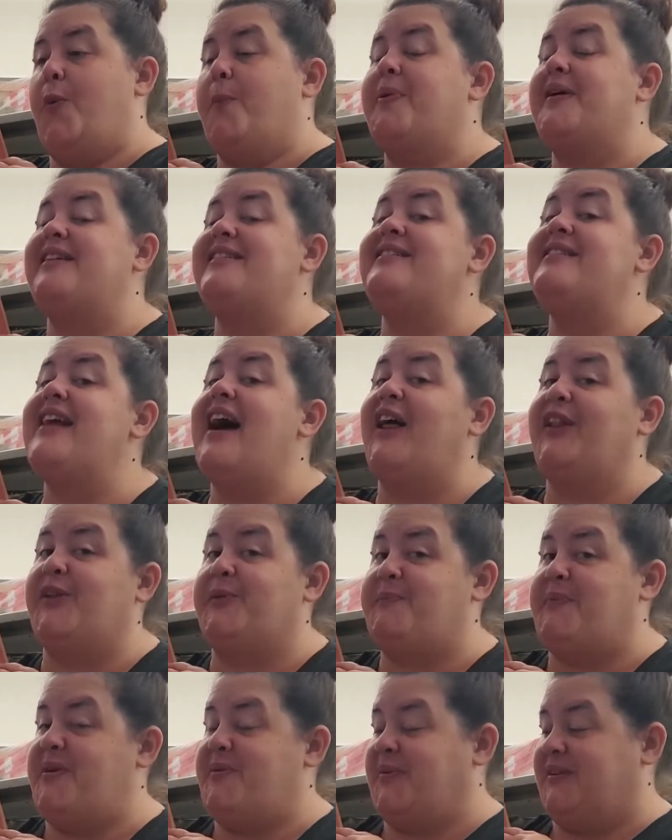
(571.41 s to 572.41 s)

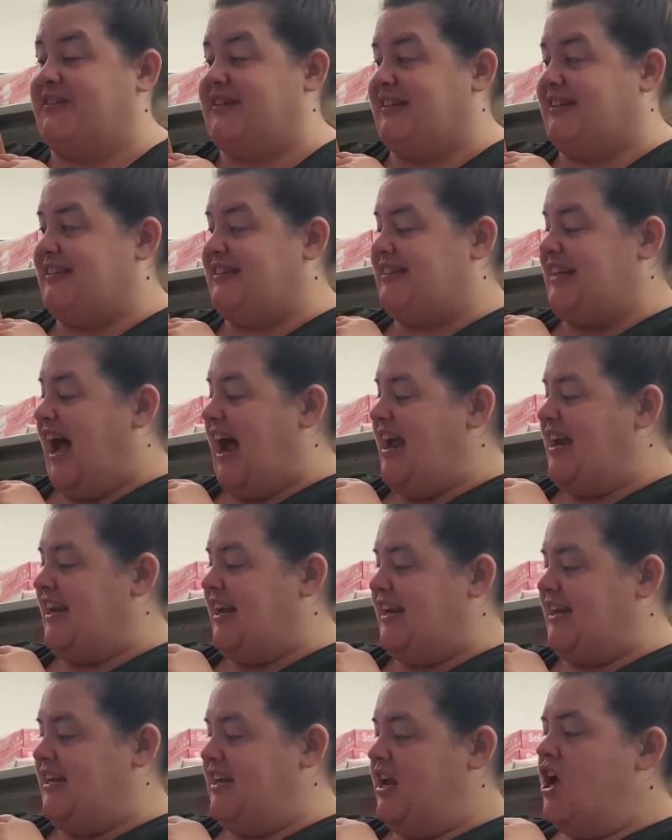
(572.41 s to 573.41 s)
Penelope was
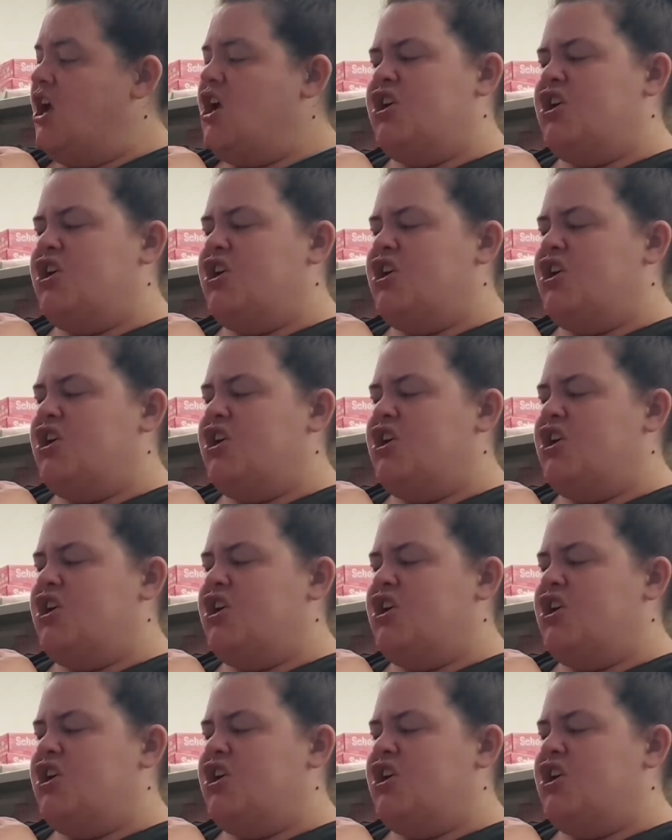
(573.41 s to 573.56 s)
excited.